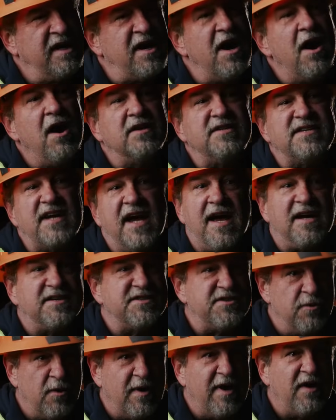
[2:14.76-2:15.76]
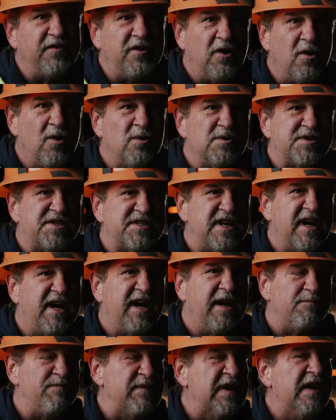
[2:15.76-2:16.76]
contacts throughout the whole
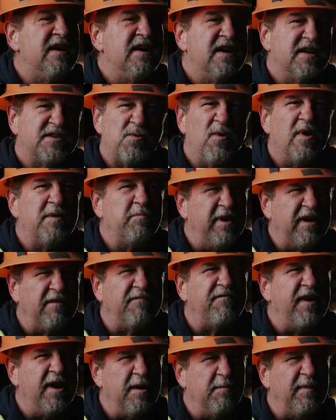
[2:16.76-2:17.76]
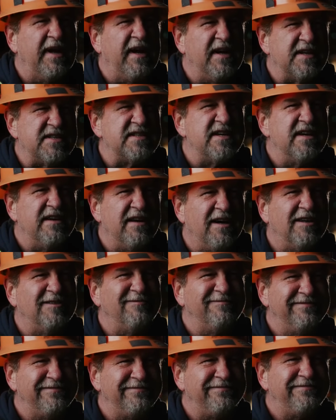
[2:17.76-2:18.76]
state. It's one big family at
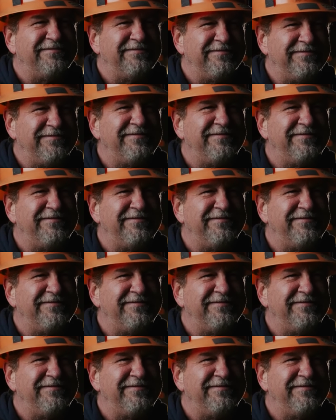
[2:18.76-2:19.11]
CDOT.